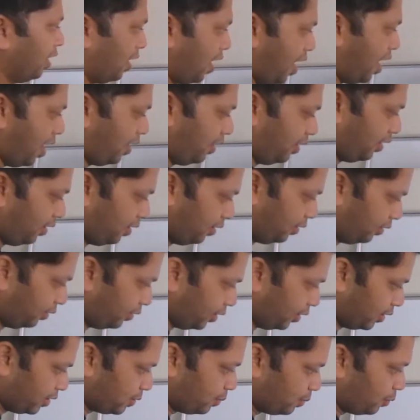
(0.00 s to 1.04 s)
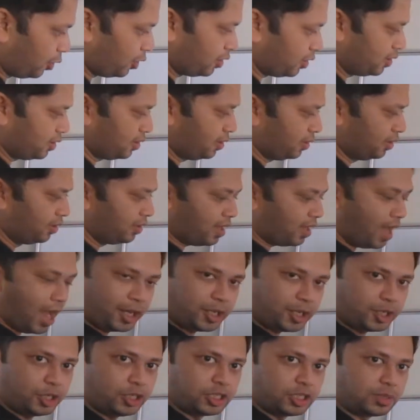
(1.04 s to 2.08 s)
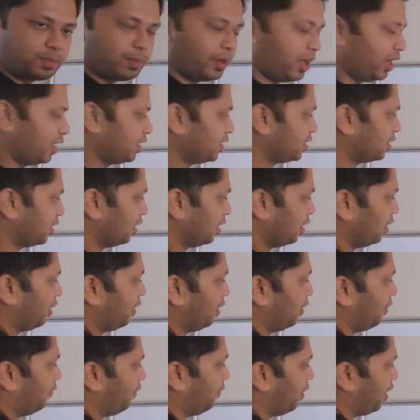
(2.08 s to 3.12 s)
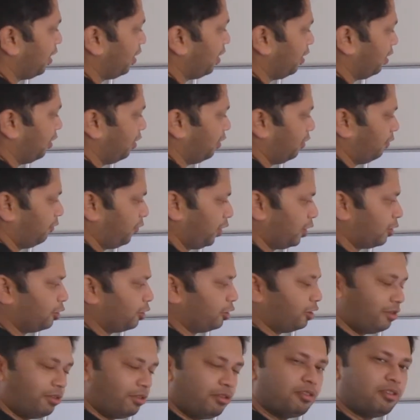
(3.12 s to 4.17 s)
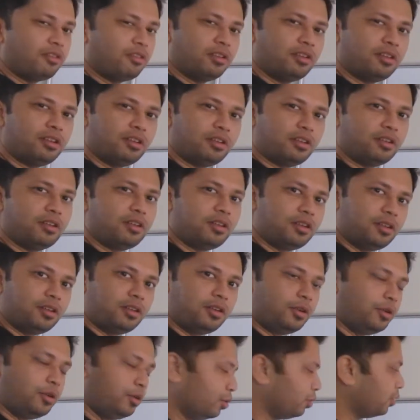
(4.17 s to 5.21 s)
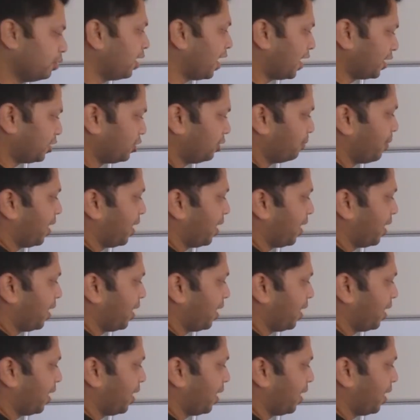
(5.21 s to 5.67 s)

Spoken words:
And this was the actual space where we could do the actual